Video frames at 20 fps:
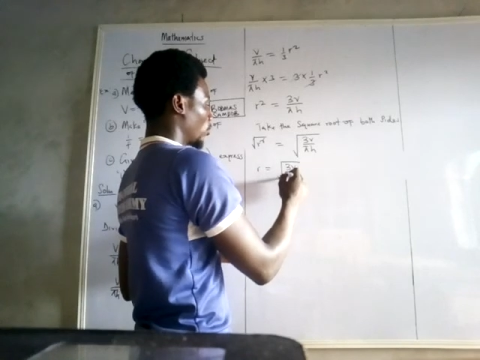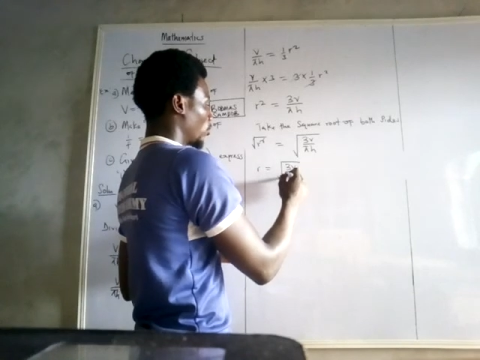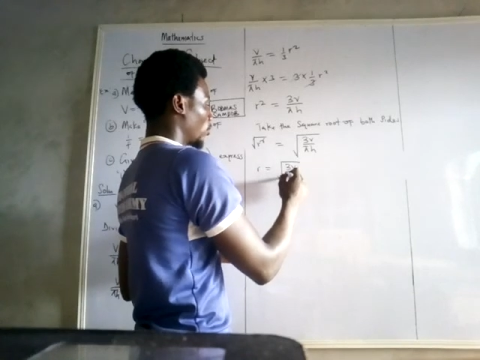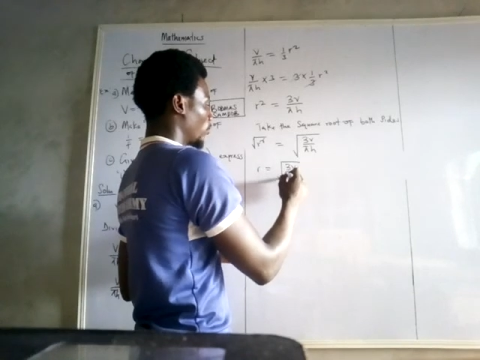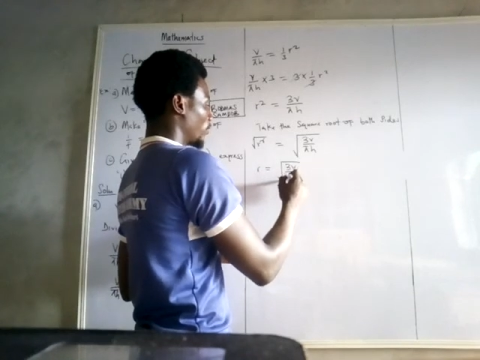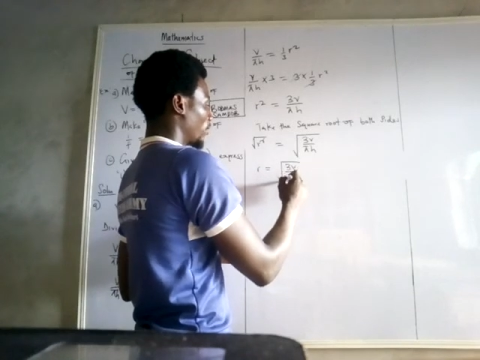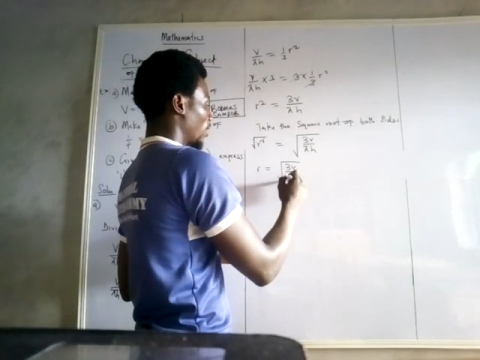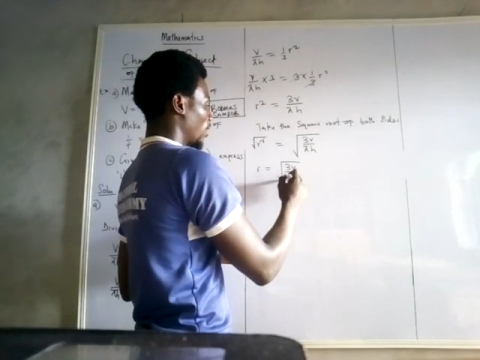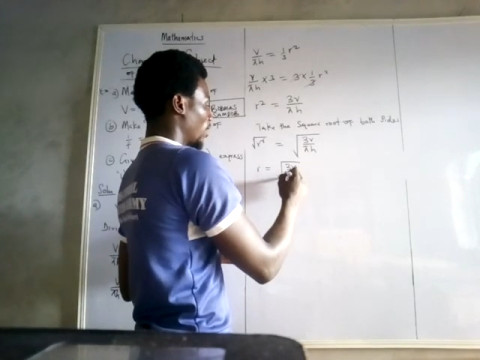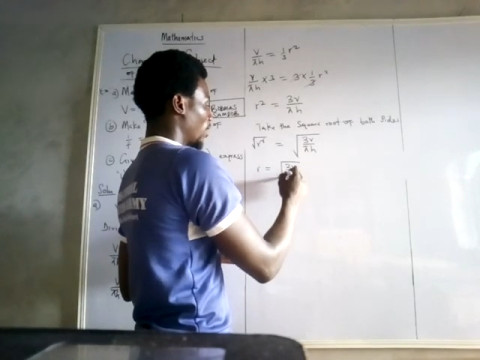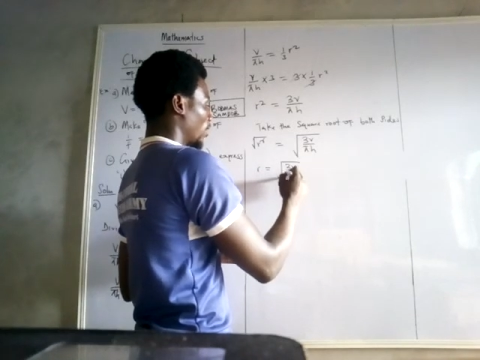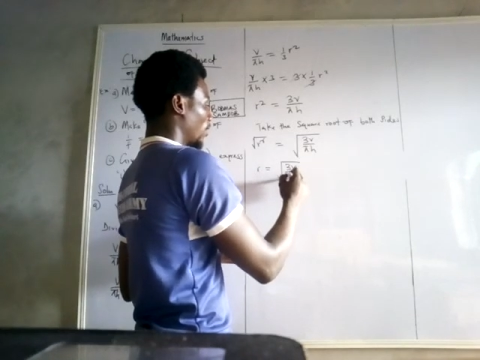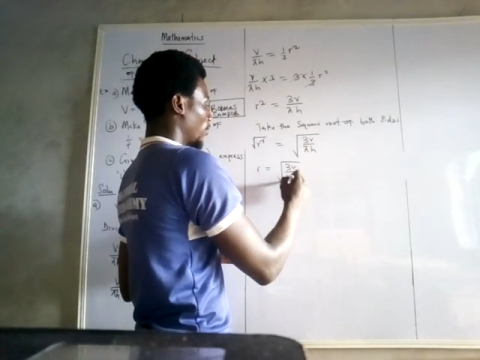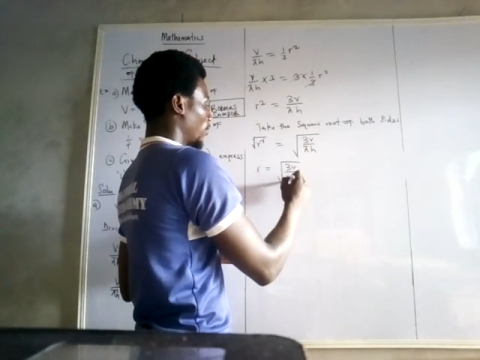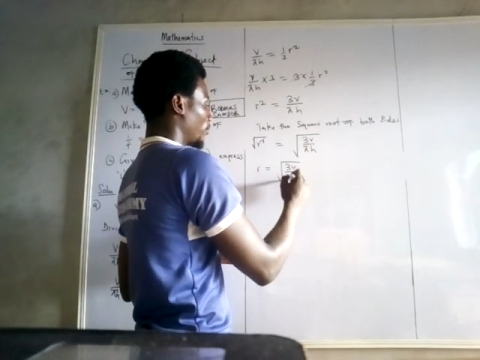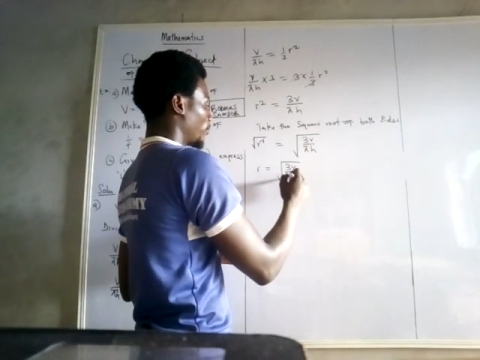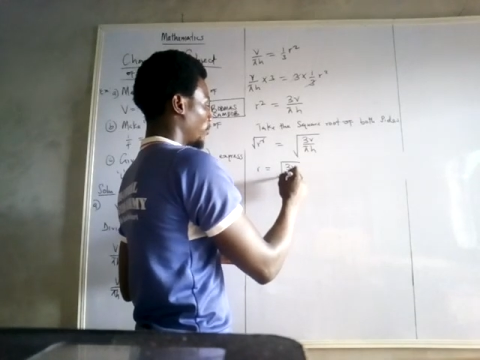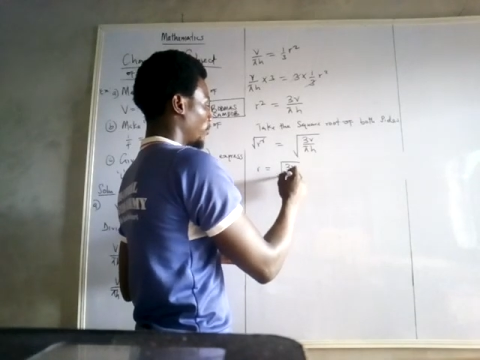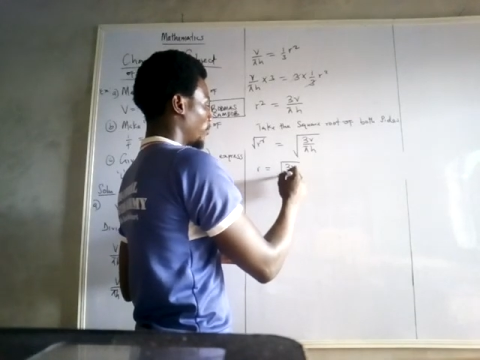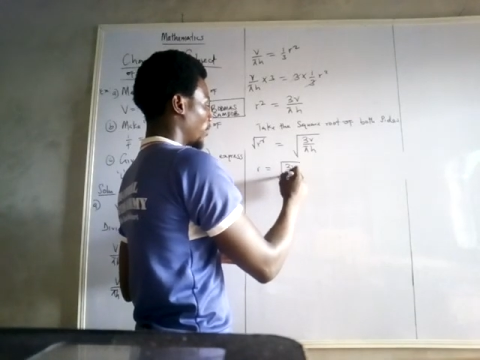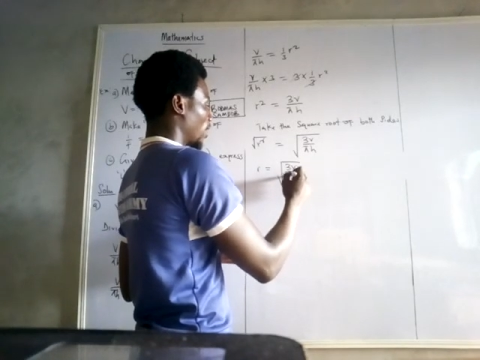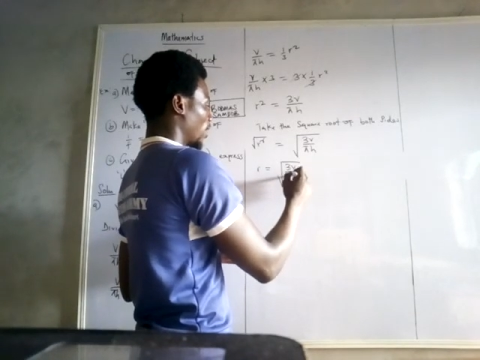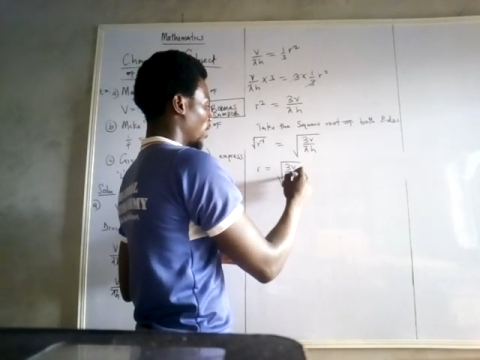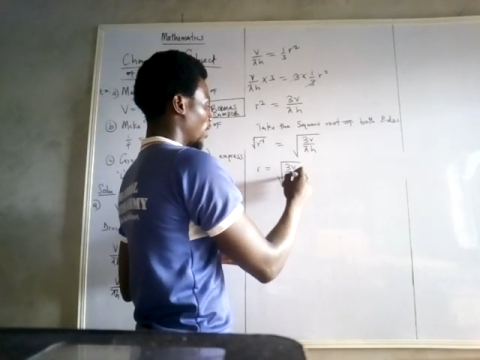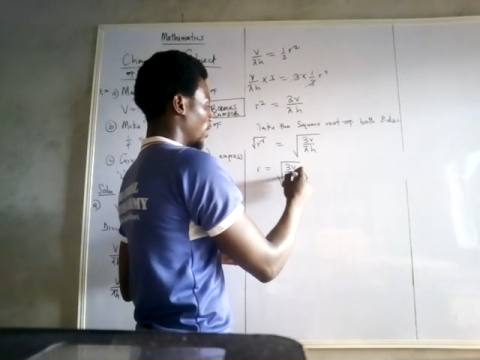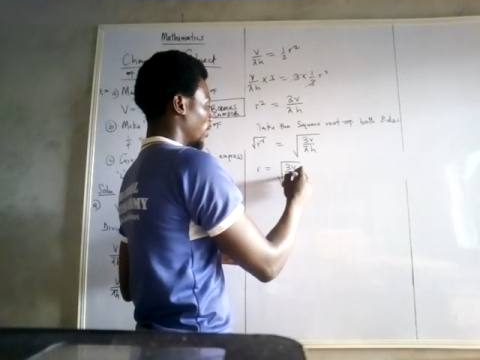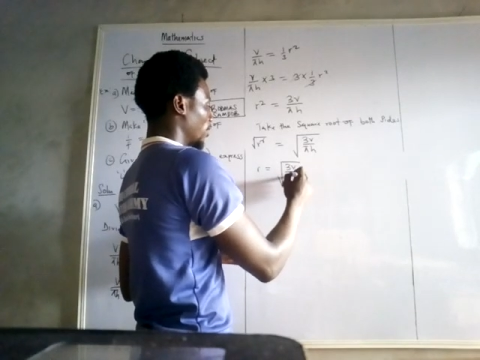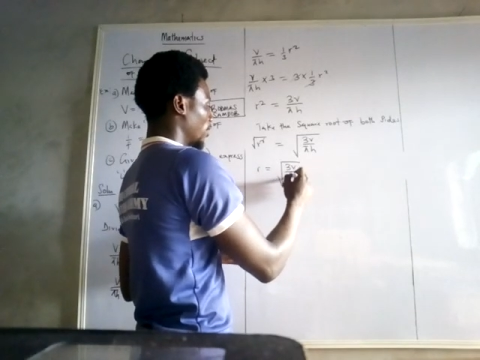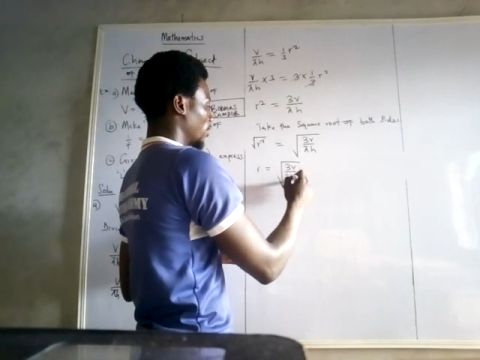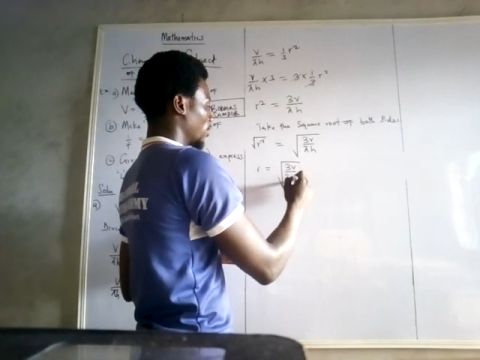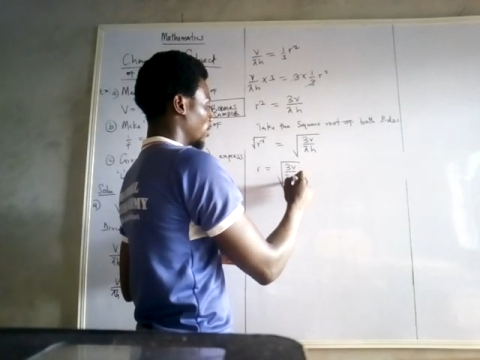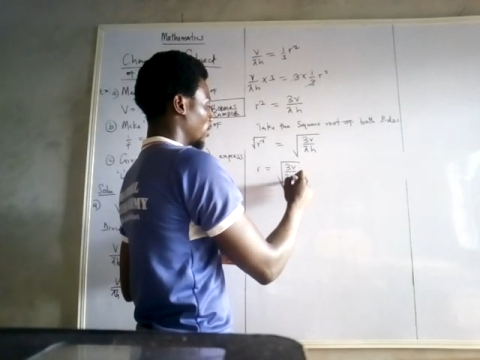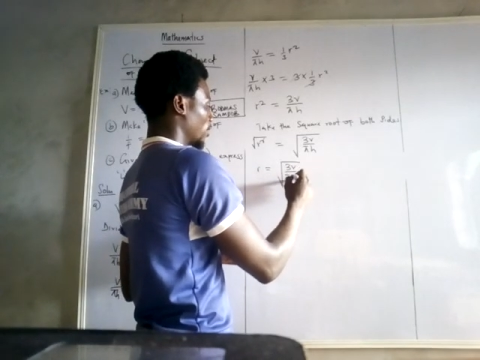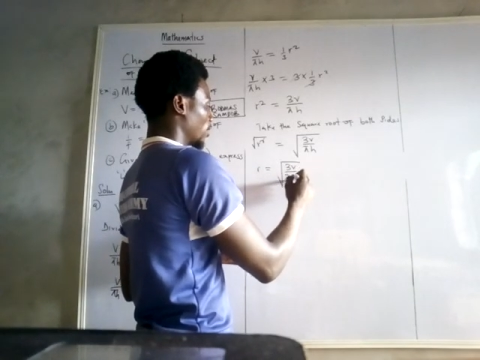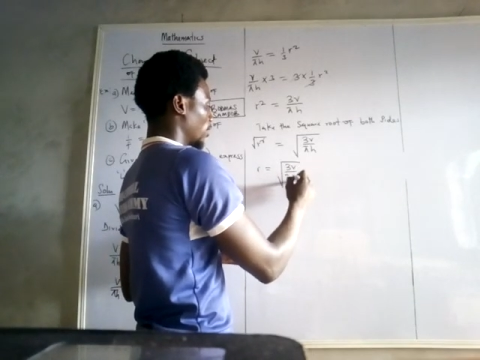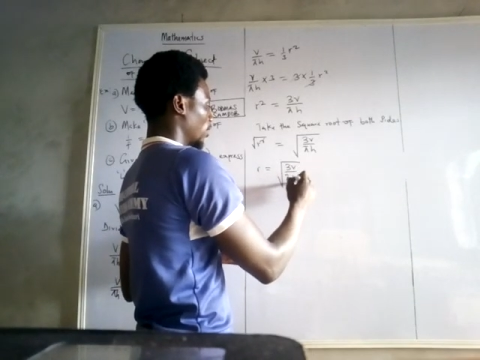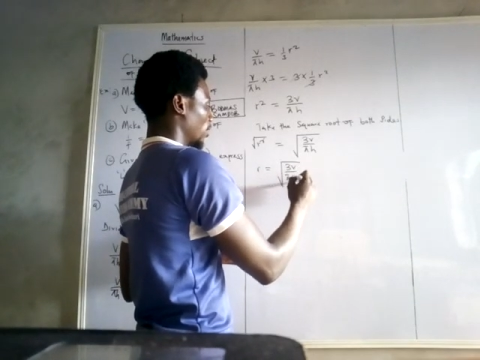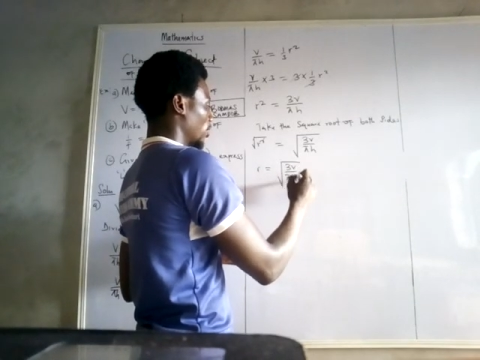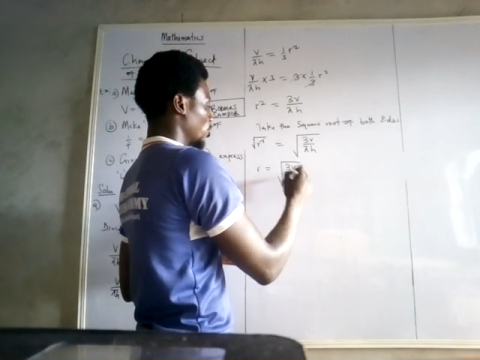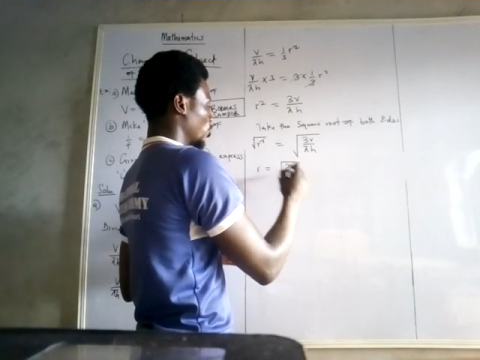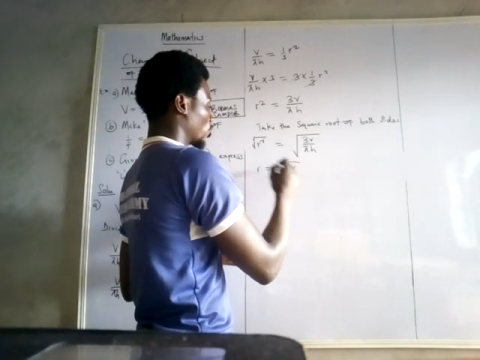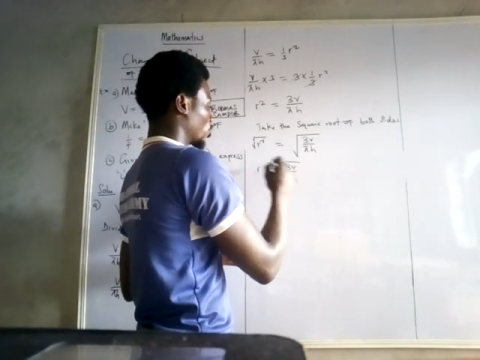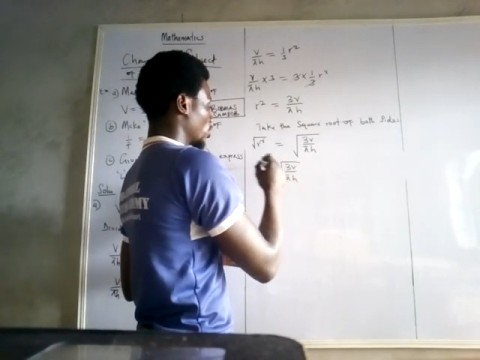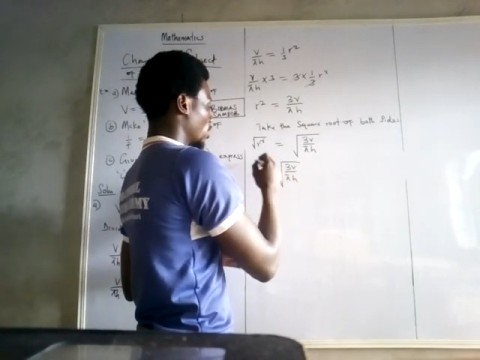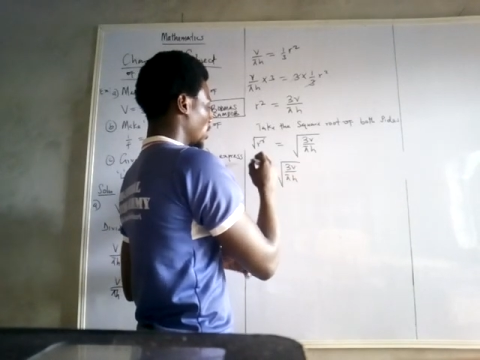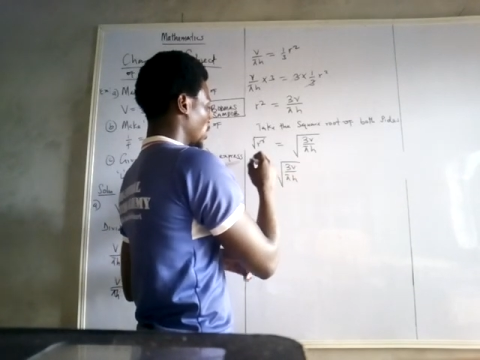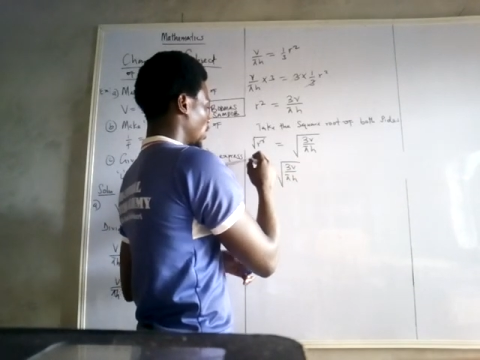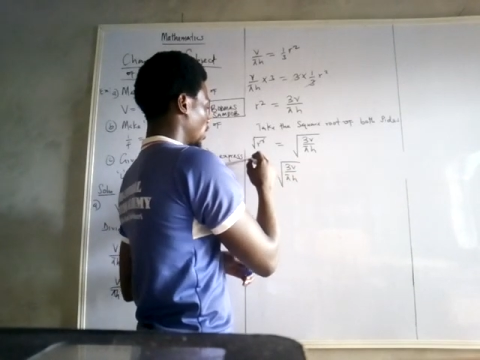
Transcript: over pi h.